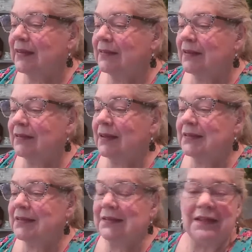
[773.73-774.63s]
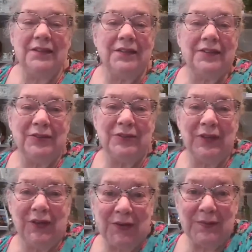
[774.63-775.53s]
things they say you can do
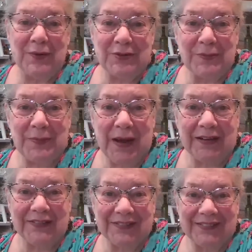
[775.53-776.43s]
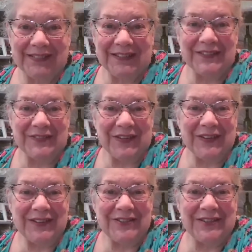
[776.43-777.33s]
that are the most impactful. So it's
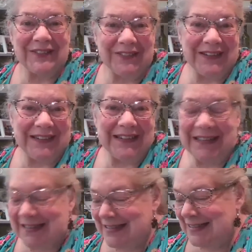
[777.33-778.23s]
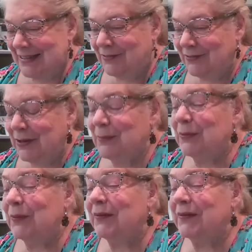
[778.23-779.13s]
very interesting. What do you think it is? The number
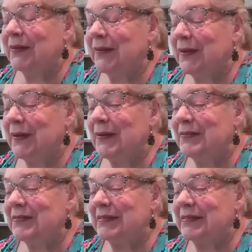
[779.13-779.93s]
one thing they give.